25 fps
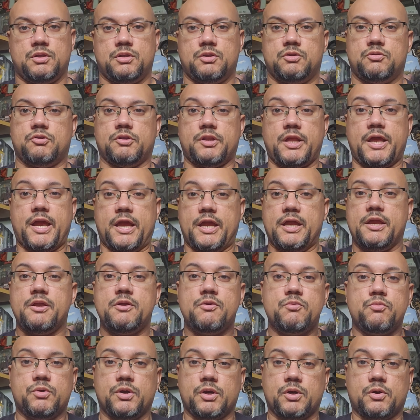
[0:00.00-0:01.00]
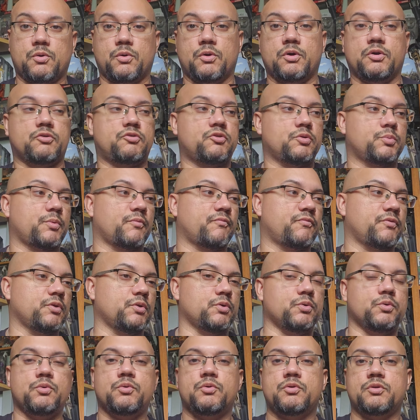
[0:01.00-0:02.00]
today we are going to
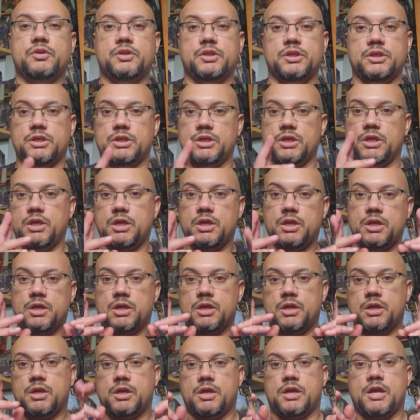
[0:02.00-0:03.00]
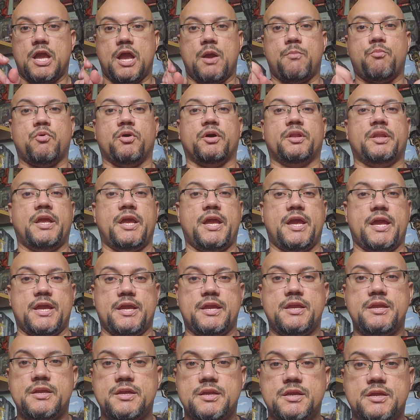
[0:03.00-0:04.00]
review the M1A.